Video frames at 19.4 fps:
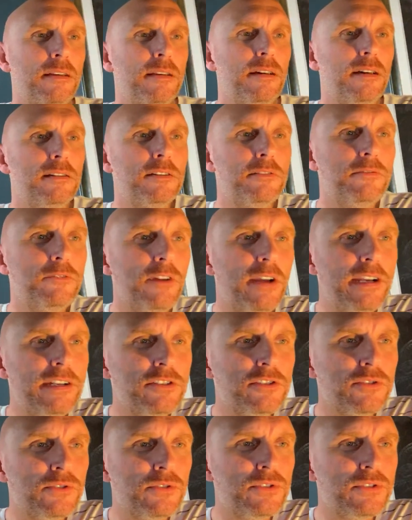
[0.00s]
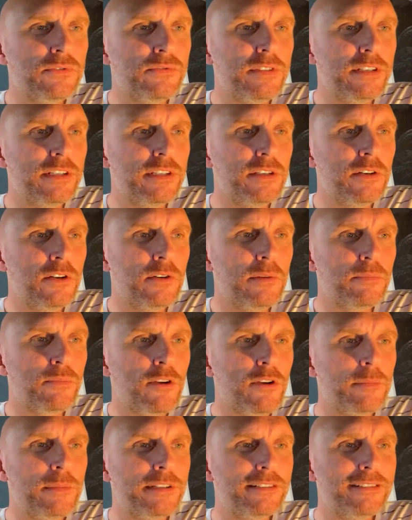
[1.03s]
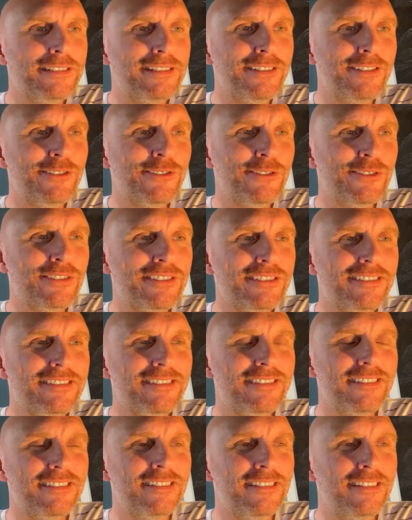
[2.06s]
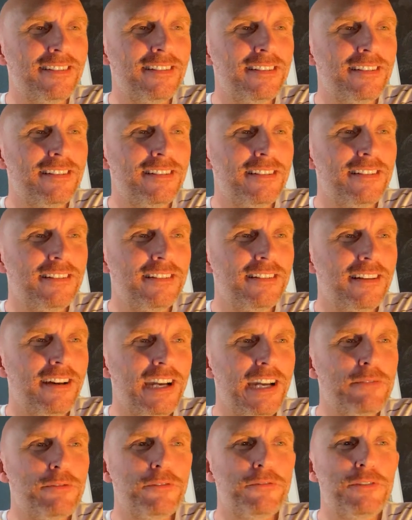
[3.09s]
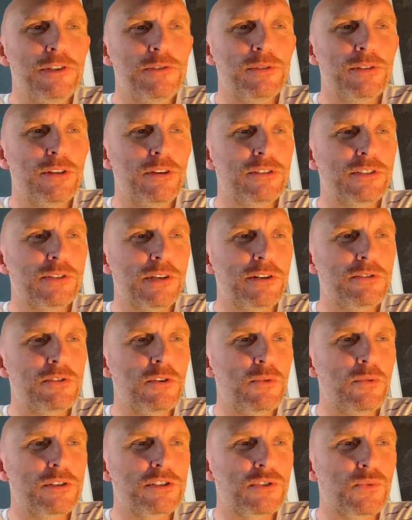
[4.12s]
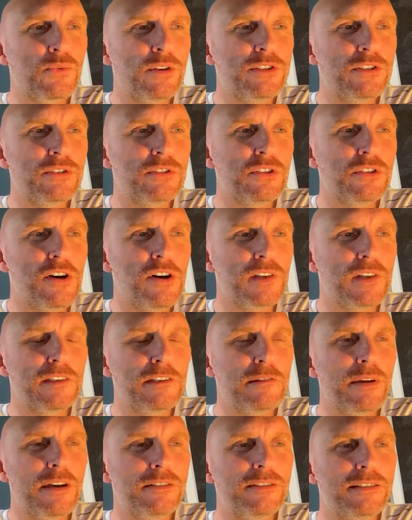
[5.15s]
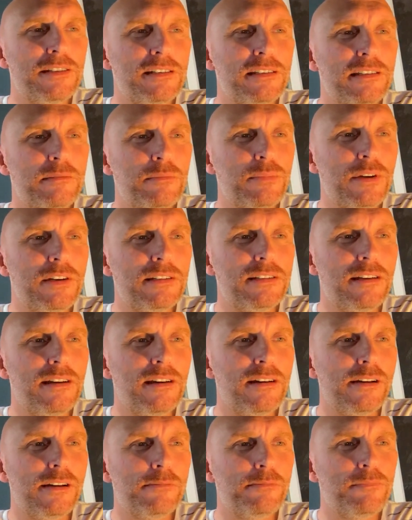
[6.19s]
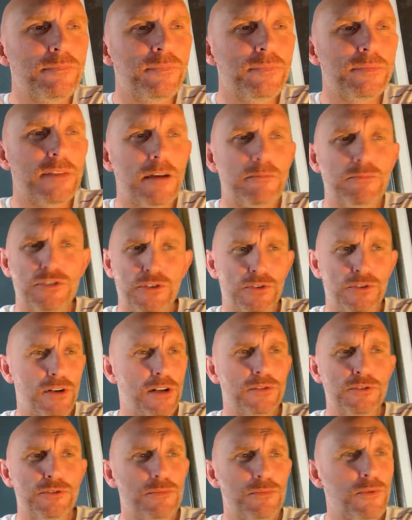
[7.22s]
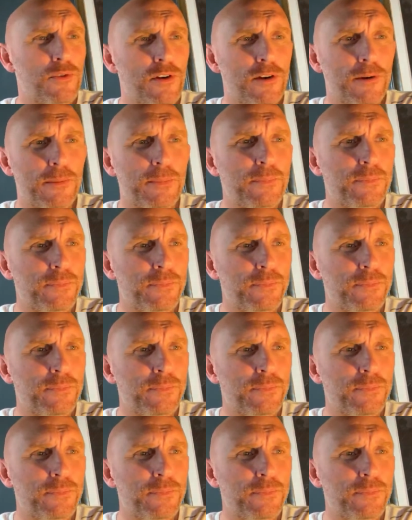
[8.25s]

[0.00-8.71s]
I love your angels video. It brought me to tears. I have a few of those, so I don't know which one you're talking about, Dougie, but I'm sure I'll do more.